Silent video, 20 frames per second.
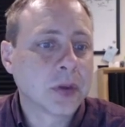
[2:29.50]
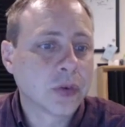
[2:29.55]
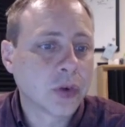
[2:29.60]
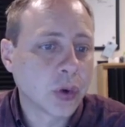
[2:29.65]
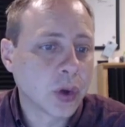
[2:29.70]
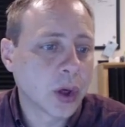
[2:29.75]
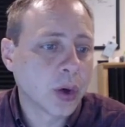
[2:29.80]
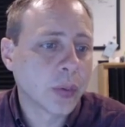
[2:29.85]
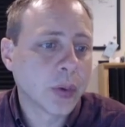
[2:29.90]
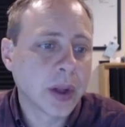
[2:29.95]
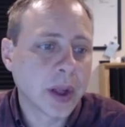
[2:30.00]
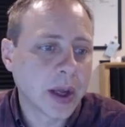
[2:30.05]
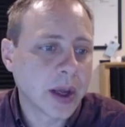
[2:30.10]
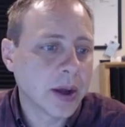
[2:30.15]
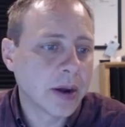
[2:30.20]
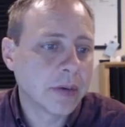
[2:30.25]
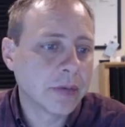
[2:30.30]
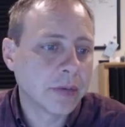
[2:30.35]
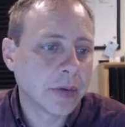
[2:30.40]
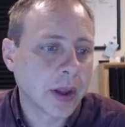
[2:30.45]
here we
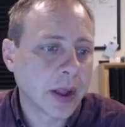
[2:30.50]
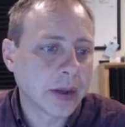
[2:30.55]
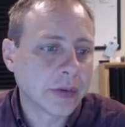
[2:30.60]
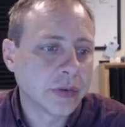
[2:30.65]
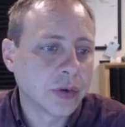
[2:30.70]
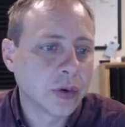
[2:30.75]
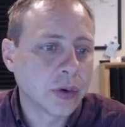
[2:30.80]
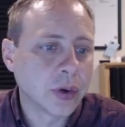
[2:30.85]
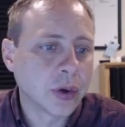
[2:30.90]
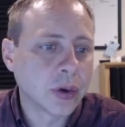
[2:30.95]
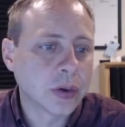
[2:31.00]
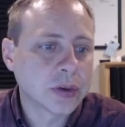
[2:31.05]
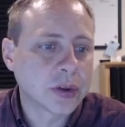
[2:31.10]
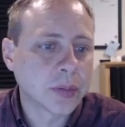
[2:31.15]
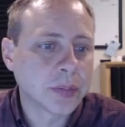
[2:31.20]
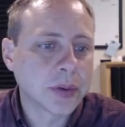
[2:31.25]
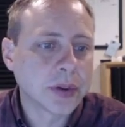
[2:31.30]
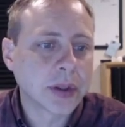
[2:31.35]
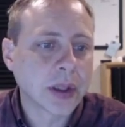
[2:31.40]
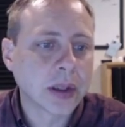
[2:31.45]
have, as you know,
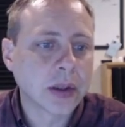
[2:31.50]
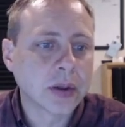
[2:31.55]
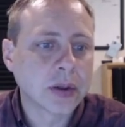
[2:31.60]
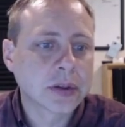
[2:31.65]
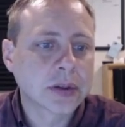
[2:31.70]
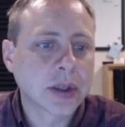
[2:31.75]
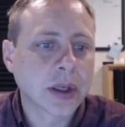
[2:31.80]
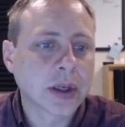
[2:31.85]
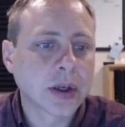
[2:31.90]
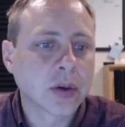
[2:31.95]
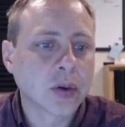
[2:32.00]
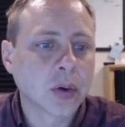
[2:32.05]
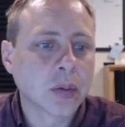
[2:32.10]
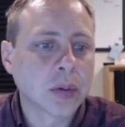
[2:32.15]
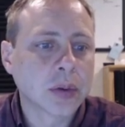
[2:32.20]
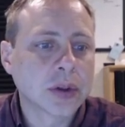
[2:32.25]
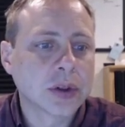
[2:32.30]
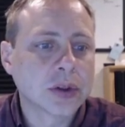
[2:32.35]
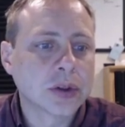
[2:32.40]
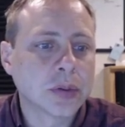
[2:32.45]
something that looks like a normal
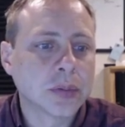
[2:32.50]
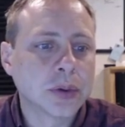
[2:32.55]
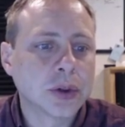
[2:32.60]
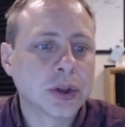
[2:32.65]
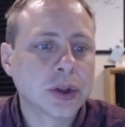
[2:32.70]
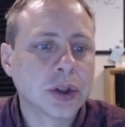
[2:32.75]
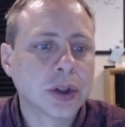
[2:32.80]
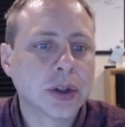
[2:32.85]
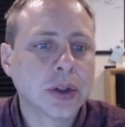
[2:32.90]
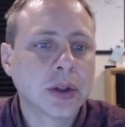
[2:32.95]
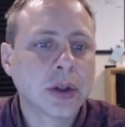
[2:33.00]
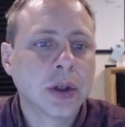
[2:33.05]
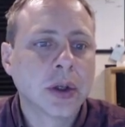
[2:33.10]
distribution.